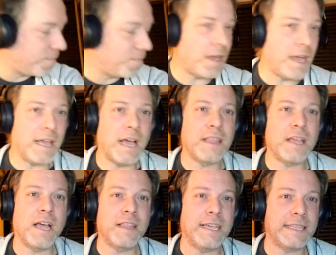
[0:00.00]

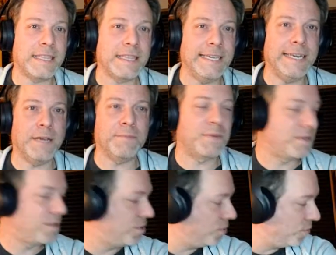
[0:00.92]
I like the lead up
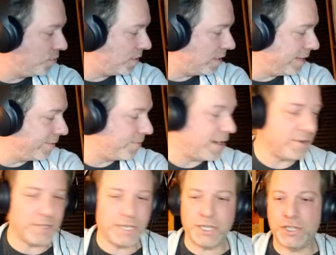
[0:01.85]
to the
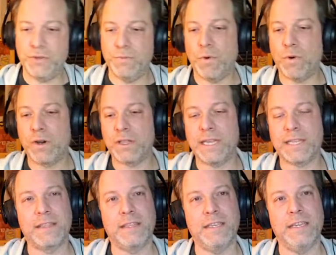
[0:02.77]
final issue more, like
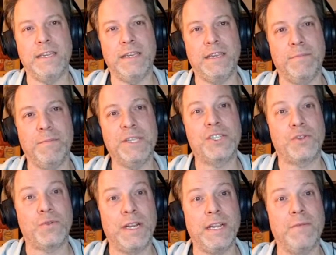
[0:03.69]
the
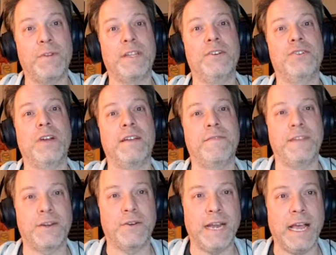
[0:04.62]
mystery when they're trying to
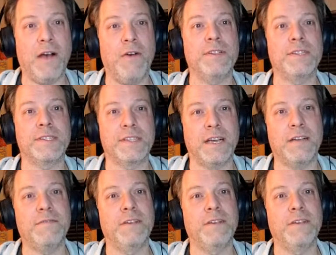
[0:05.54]
figure it out and stuff.